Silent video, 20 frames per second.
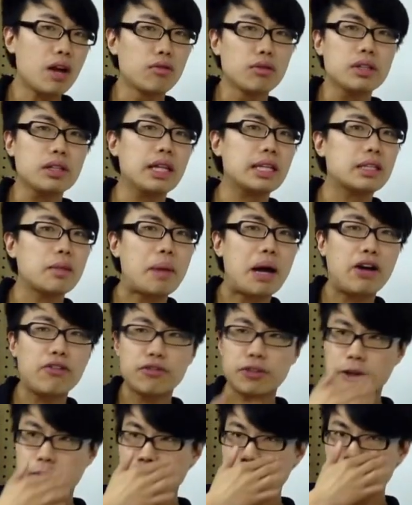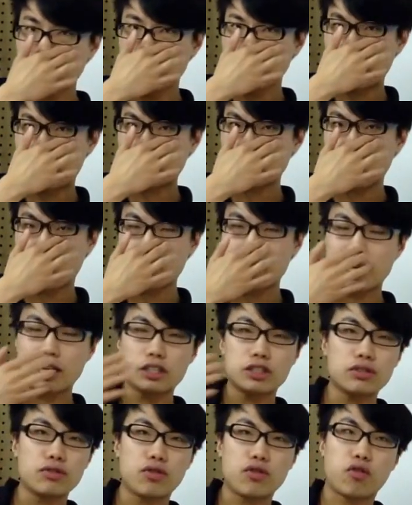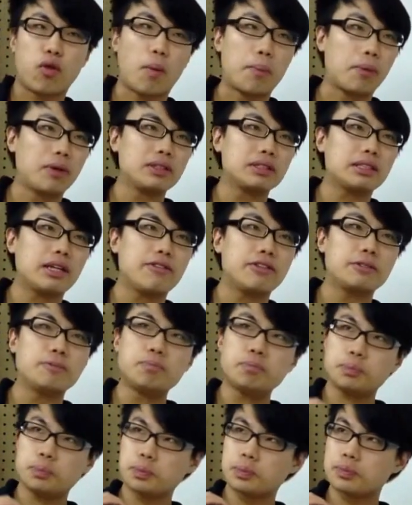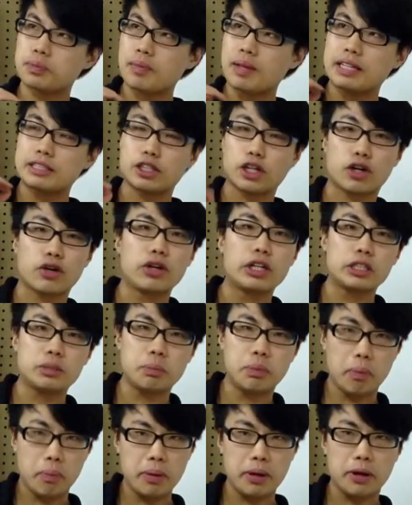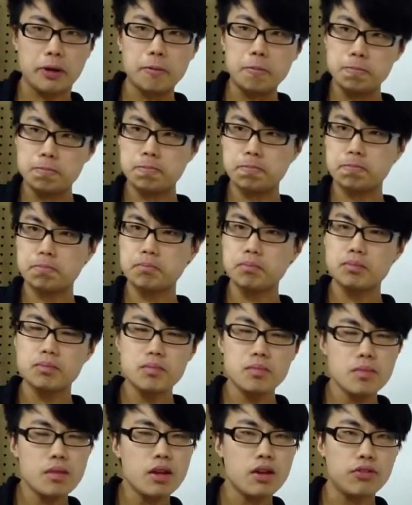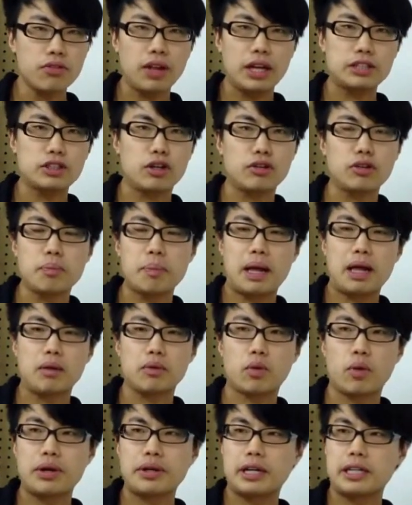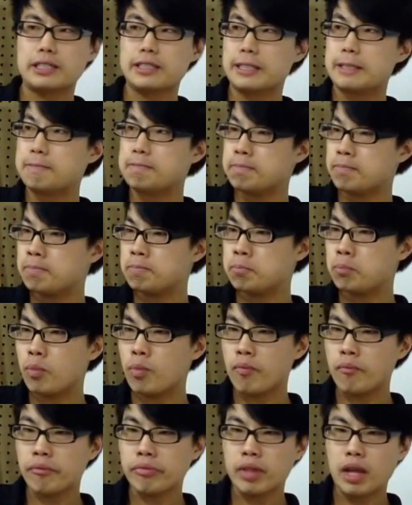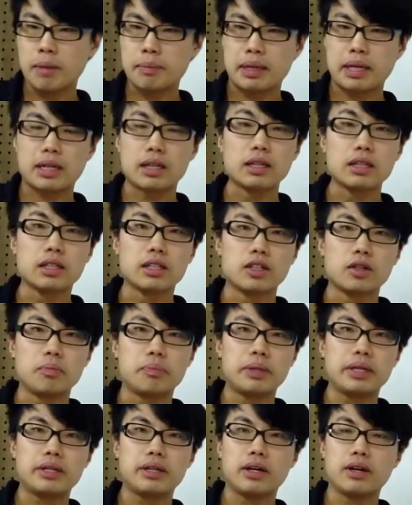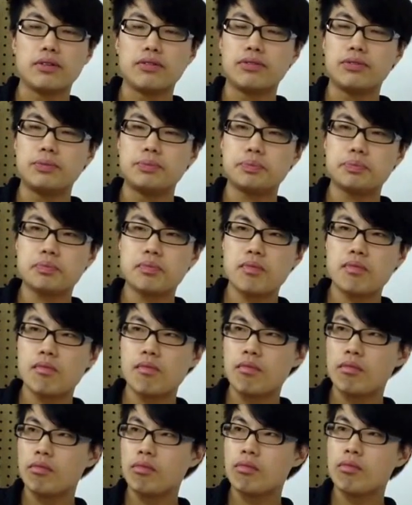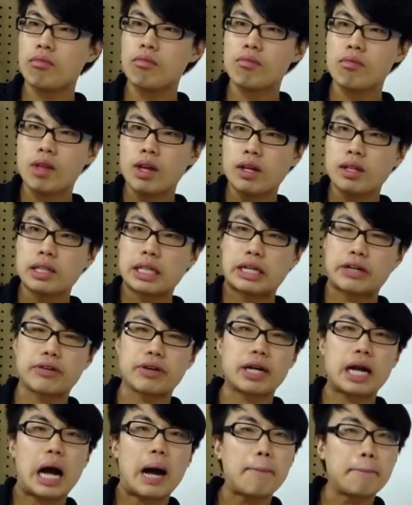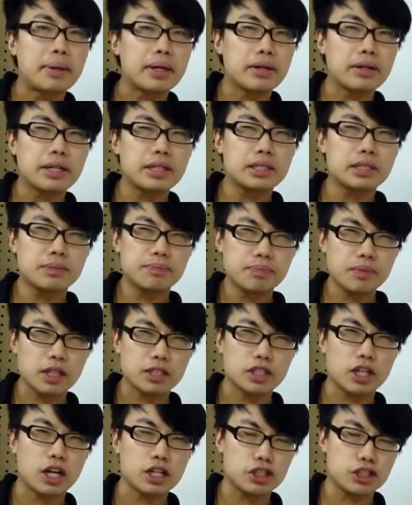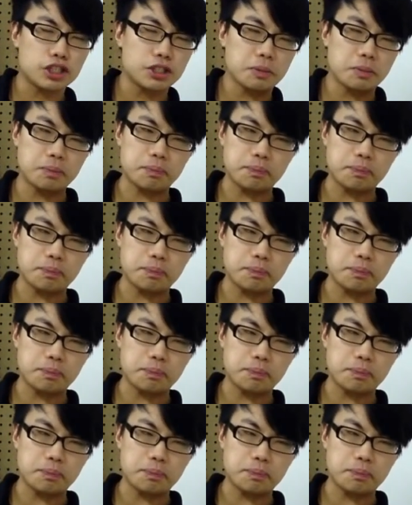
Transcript: really like the mouthfeel. Nice carbonation for 4.7. It's a crisp beer. Flies off the palate quite nicely. I'm getting a little bit of lingering hop bitterness, a touch.